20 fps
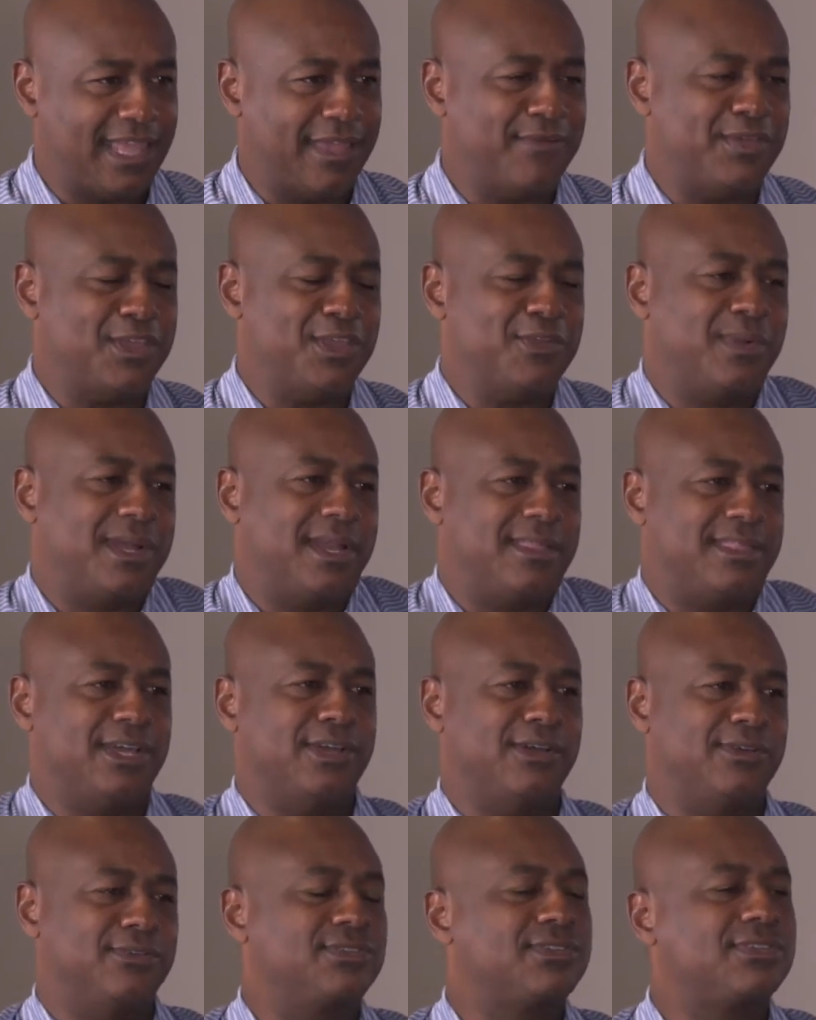giving you one
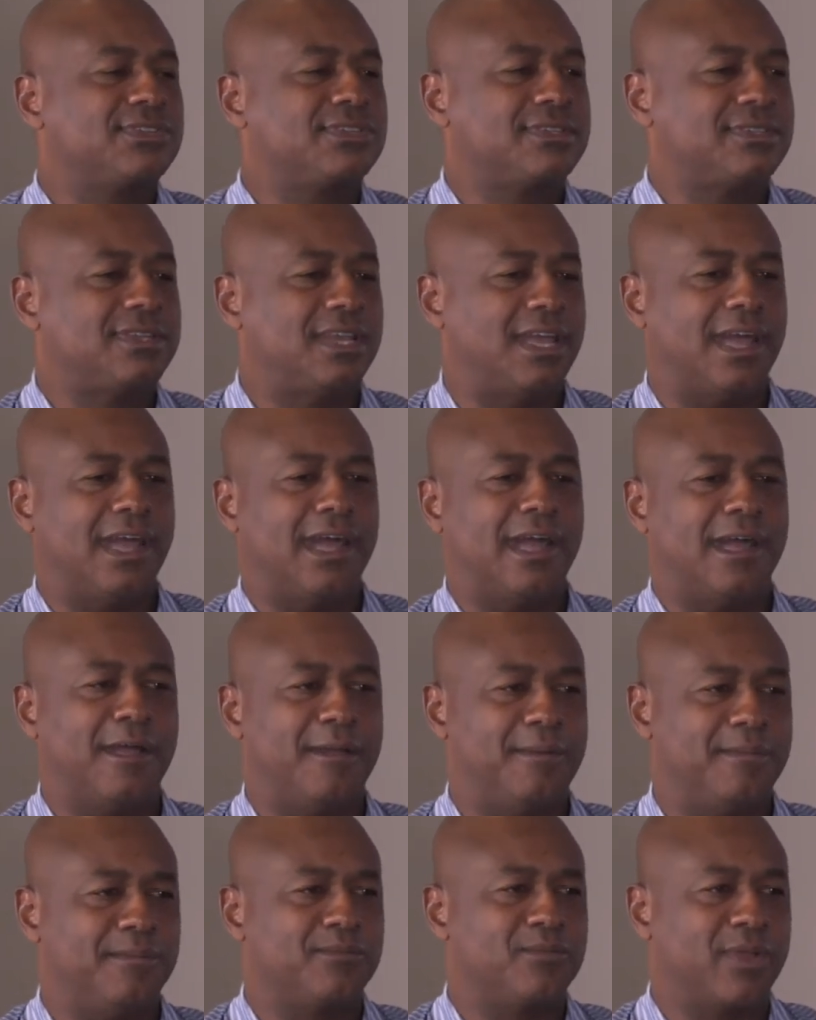of those,
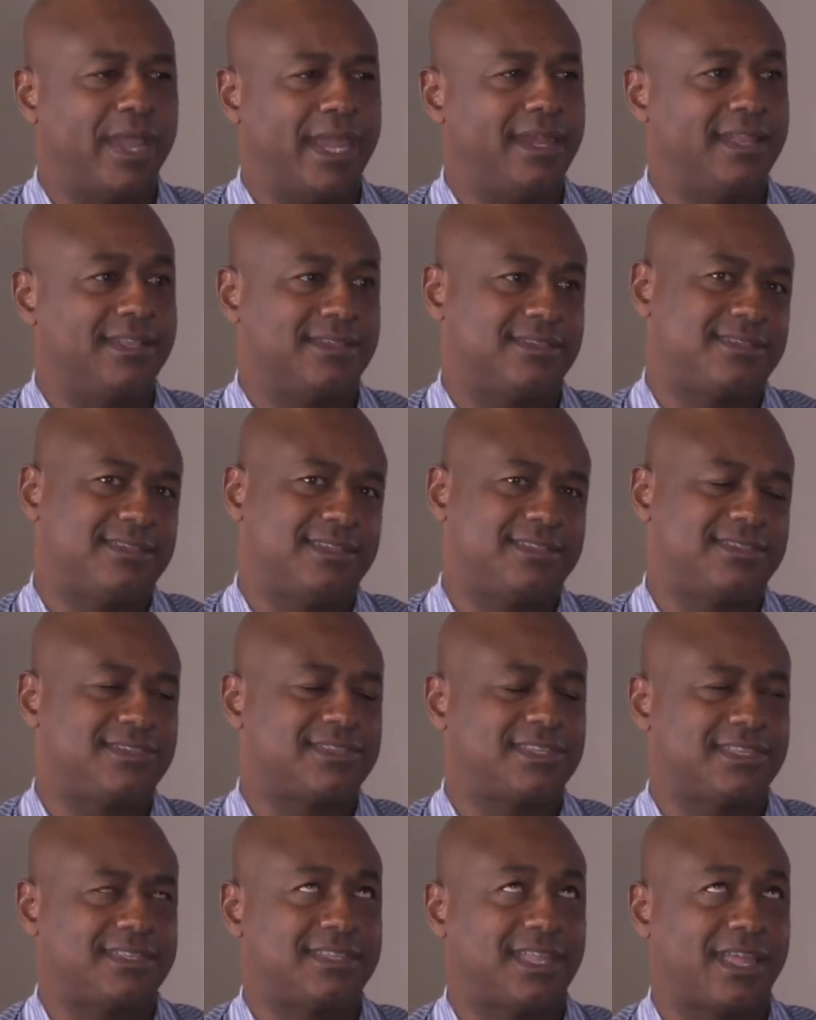right?
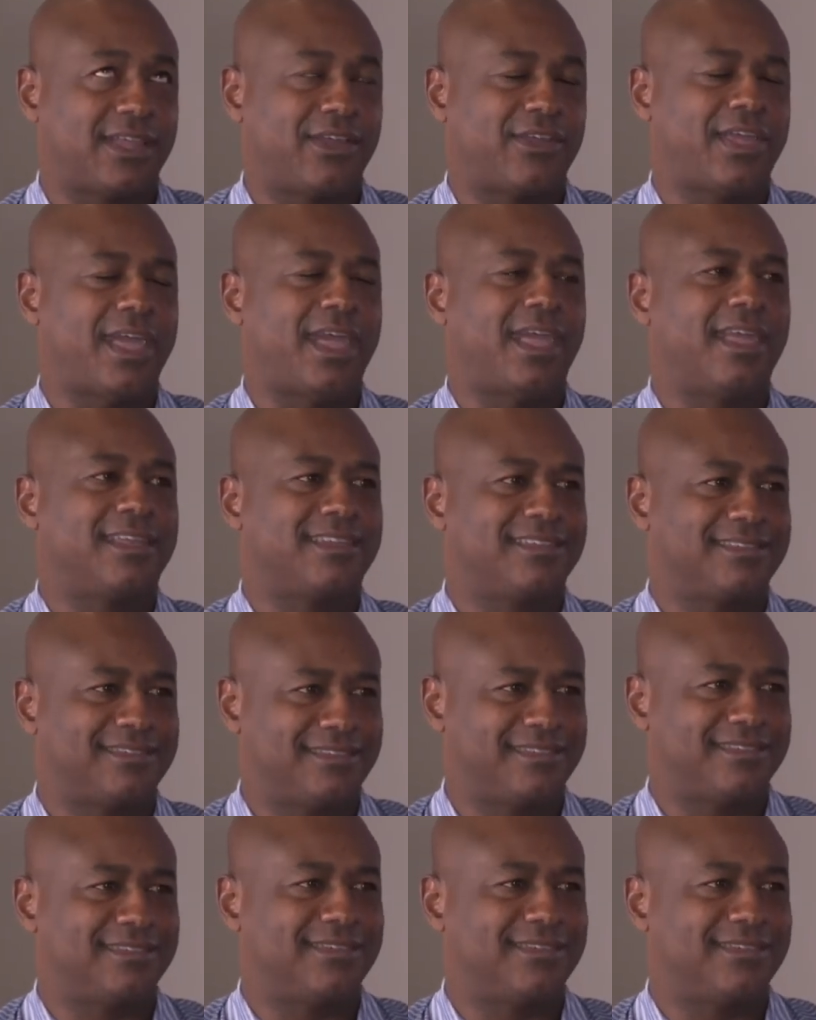It's like, okay.